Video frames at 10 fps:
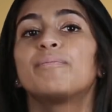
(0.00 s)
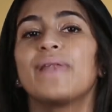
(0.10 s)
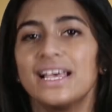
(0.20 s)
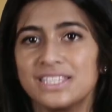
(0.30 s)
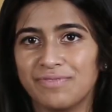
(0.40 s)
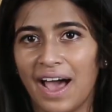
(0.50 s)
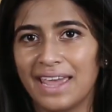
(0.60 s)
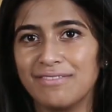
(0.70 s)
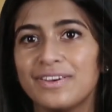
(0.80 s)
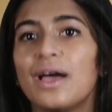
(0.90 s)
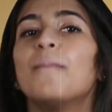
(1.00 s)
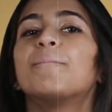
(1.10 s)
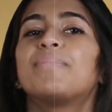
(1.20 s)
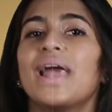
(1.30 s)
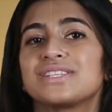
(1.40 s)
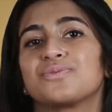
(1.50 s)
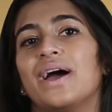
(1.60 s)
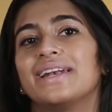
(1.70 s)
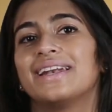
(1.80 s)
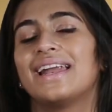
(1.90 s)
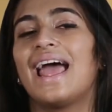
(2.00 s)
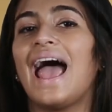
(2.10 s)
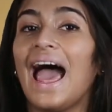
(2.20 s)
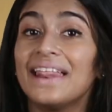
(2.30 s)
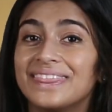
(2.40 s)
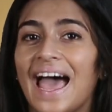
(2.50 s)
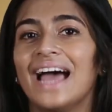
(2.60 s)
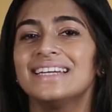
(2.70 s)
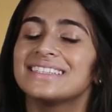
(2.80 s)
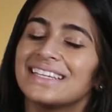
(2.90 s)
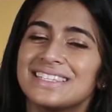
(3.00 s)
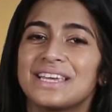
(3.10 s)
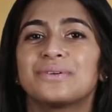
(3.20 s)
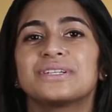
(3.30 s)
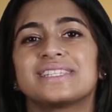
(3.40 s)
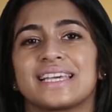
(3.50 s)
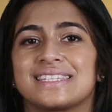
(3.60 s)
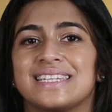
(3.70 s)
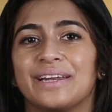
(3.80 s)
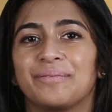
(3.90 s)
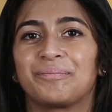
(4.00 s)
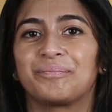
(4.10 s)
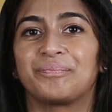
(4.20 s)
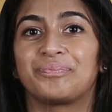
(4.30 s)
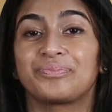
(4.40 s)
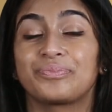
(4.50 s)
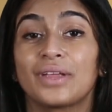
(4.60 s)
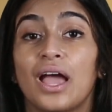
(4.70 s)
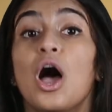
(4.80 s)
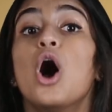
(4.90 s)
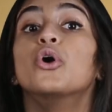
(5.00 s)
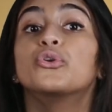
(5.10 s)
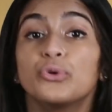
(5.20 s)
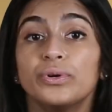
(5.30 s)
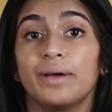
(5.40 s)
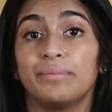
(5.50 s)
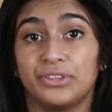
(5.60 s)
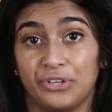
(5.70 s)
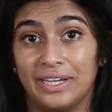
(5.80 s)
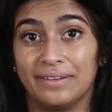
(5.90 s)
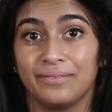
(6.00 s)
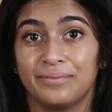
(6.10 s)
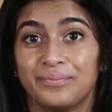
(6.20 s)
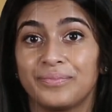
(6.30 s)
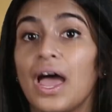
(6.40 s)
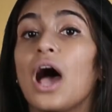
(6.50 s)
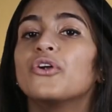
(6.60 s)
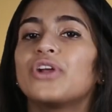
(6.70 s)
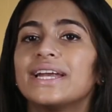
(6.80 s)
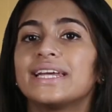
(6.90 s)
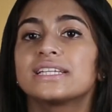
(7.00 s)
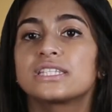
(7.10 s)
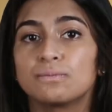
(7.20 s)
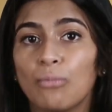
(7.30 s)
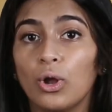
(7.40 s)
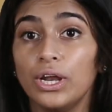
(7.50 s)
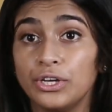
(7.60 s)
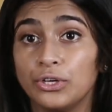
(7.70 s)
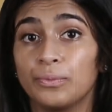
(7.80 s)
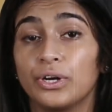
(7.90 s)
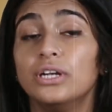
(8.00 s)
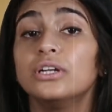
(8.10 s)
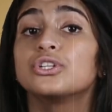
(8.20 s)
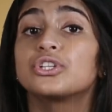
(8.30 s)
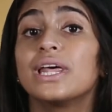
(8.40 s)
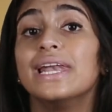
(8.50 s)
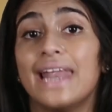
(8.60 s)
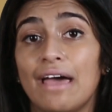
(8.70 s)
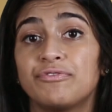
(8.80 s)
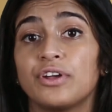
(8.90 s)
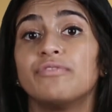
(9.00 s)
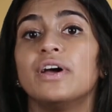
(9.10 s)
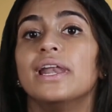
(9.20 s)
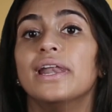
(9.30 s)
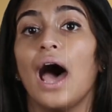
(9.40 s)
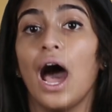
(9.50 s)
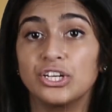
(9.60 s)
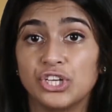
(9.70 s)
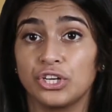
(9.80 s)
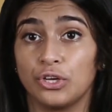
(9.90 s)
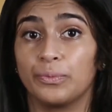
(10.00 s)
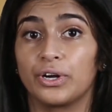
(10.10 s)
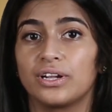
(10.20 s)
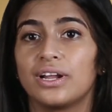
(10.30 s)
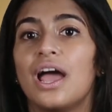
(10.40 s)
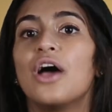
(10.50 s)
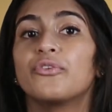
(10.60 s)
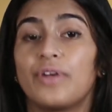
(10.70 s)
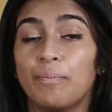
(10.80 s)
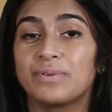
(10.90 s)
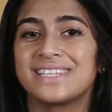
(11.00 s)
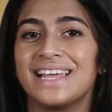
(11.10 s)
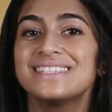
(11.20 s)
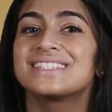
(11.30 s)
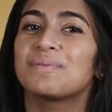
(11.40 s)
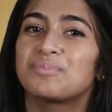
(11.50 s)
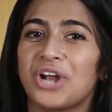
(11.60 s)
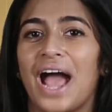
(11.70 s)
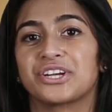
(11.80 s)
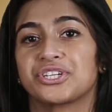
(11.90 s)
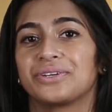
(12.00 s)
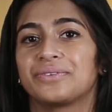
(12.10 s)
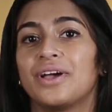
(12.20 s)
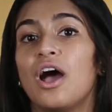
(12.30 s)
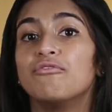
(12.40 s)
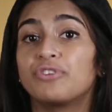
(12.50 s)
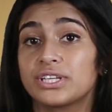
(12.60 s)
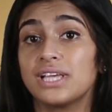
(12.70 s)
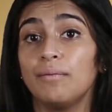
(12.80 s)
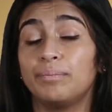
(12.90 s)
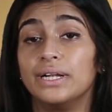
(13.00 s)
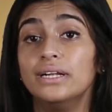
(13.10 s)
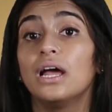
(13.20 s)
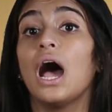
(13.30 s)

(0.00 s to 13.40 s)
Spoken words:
plus 5 plus 1, and that is equal to 16. Rule number 3. Writing a smaller numeral to the left of a larger numeral represents subtraction. For example,